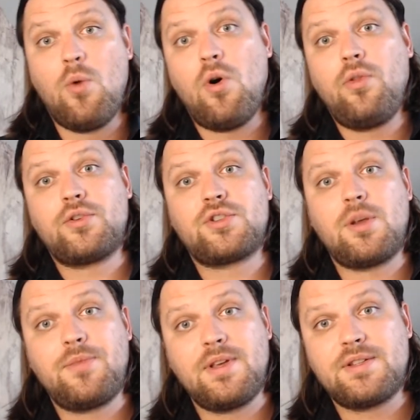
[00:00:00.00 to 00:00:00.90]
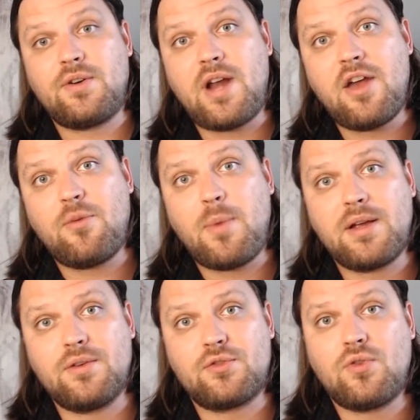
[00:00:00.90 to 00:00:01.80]
well, there's some things that are out of my
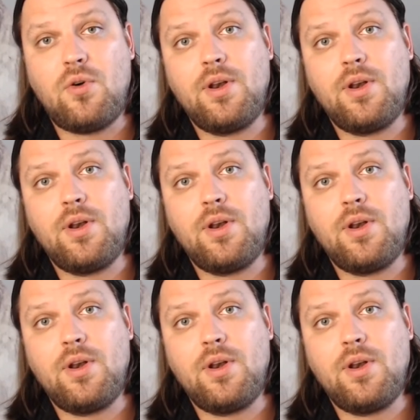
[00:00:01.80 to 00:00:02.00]
control,